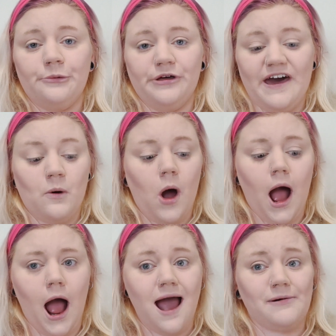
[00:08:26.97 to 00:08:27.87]
without
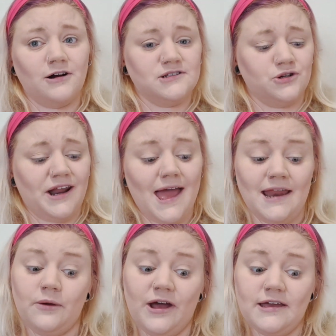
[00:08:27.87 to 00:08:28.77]
eyebrows on
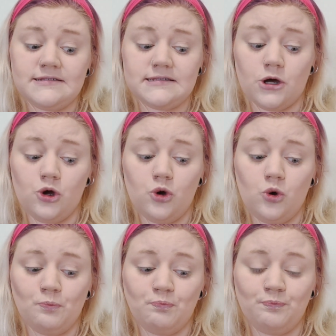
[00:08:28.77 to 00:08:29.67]
anyway,
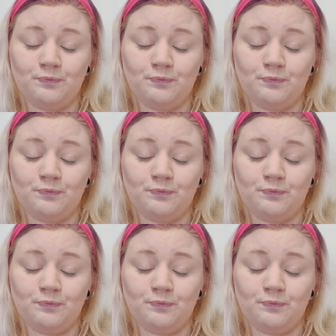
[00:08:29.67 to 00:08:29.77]
so